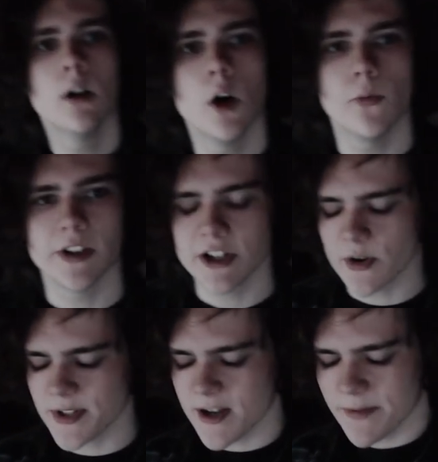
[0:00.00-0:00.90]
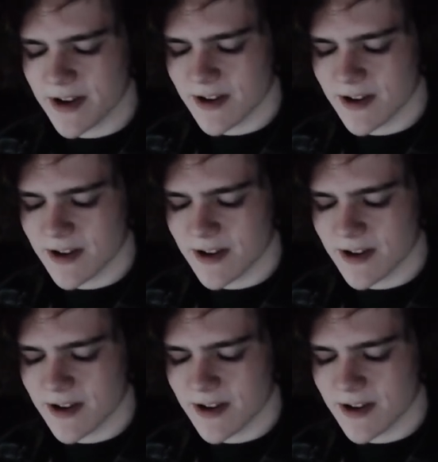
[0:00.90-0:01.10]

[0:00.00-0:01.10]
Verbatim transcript: Hopefully it shows up.